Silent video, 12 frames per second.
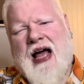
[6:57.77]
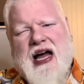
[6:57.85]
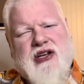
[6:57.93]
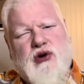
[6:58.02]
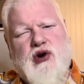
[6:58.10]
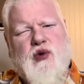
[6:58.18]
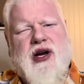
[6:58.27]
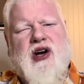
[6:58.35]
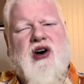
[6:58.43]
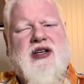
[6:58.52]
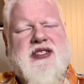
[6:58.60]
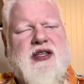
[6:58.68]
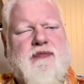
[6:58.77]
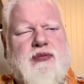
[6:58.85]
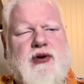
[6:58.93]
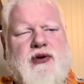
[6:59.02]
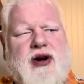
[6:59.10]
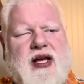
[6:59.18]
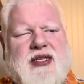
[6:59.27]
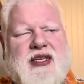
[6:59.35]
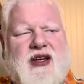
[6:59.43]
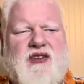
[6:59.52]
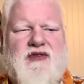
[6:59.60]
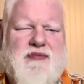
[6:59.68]
I don't know what it costs at the brewery
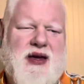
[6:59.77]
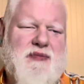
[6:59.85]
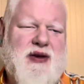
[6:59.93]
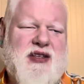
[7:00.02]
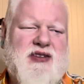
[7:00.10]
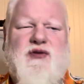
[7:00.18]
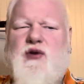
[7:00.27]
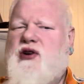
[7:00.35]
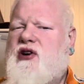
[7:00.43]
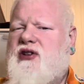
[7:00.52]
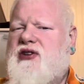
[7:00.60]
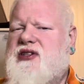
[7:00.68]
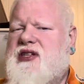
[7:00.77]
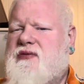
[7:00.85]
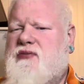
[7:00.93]
itself. Maybe it's $4 at the